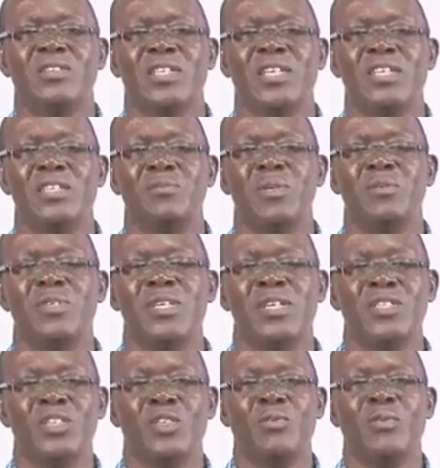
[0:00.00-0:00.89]
out her age, maybe
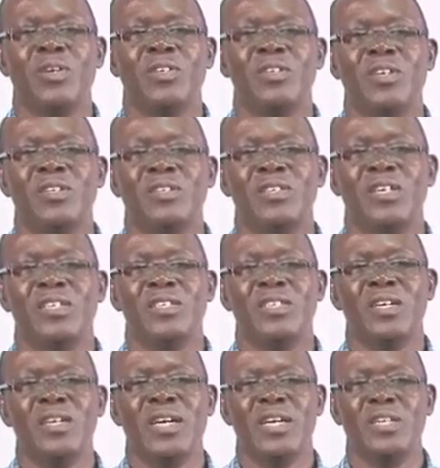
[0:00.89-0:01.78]
there's a
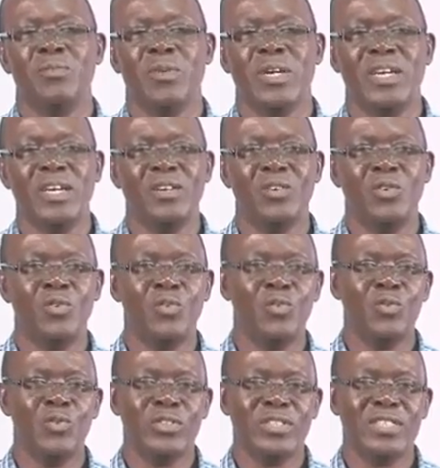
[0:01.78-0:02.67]
young admirer
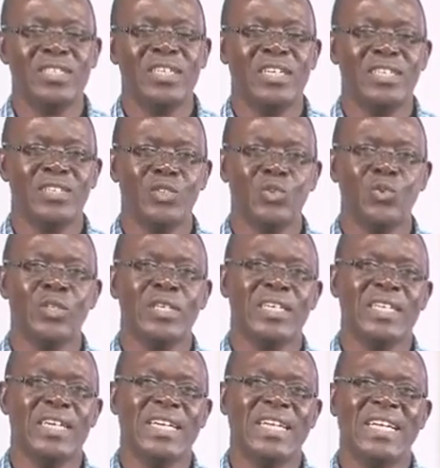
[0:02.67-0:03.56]
who will see that he's
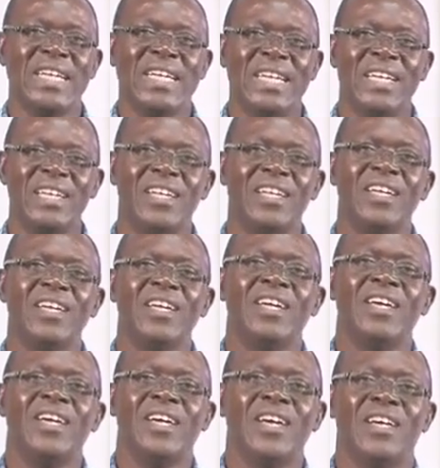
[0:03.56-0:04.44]
older than her,
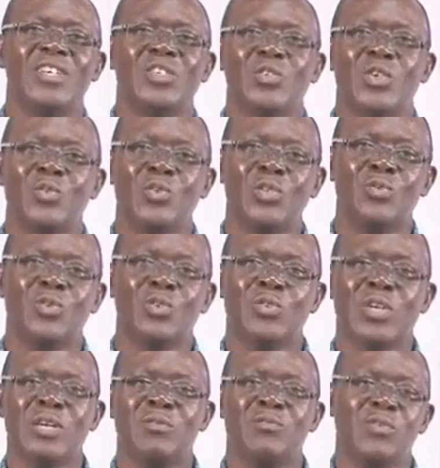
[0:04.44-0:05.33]
and so he wouldn't
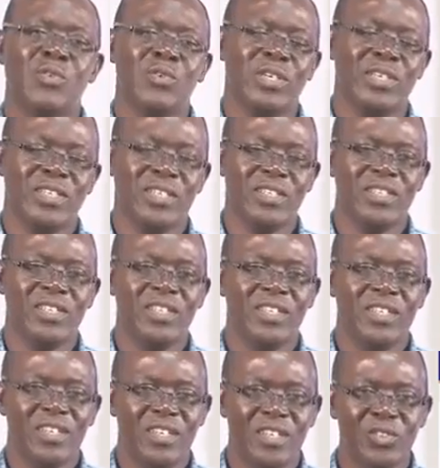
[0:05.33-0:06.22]
want to come forward.
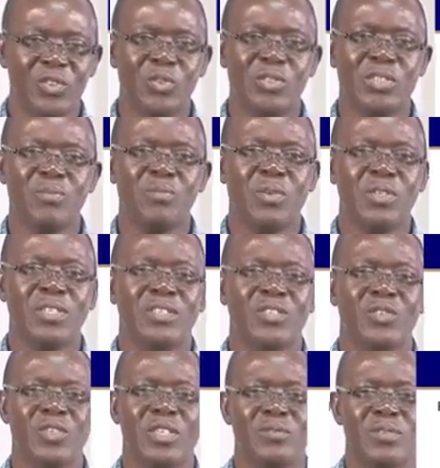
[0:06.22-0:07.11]
And so it's
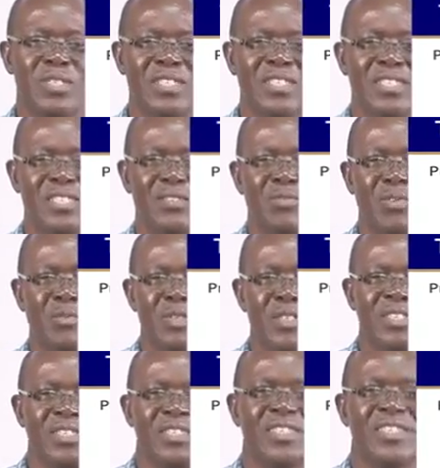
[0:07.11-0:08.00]
important to keep certain
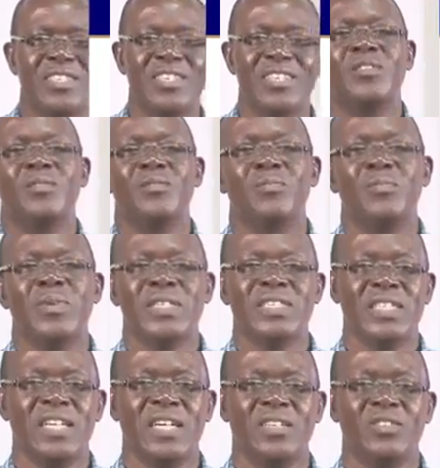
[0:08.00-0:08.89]
information
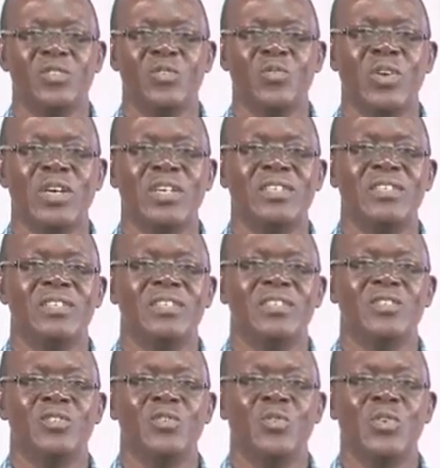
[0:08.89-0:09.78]
personal to
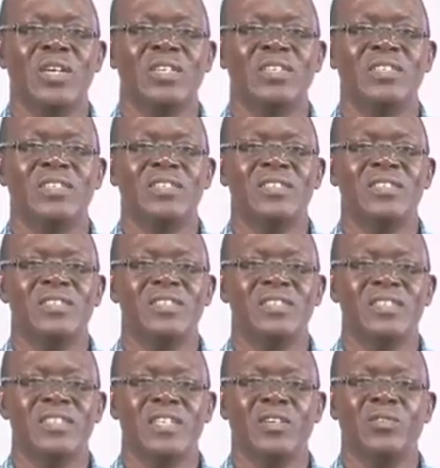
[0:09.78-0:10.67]

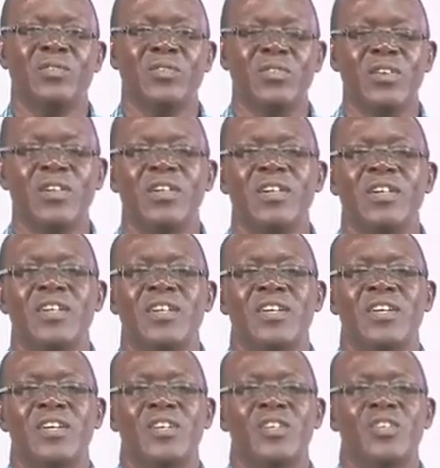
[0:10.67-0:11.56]
oneself.
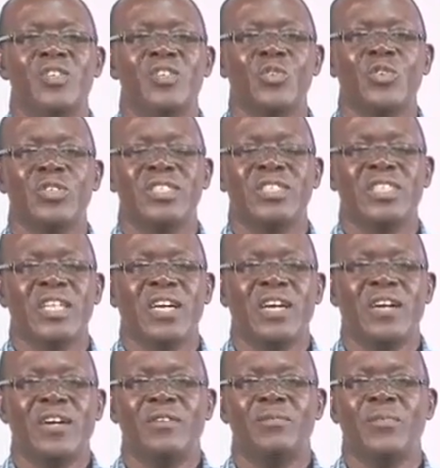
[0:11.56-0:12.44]
So these
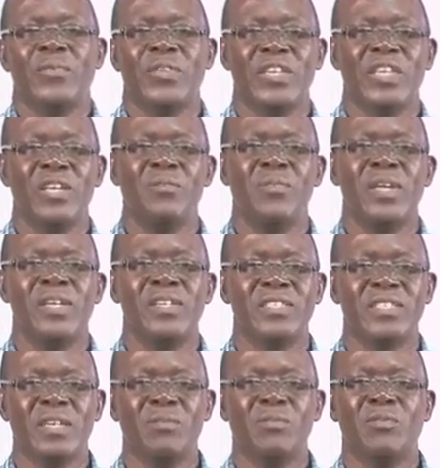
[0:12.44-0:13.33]
are, in the
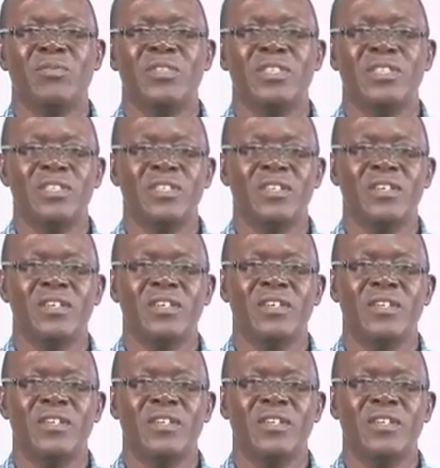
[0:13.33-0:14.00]
main, some of the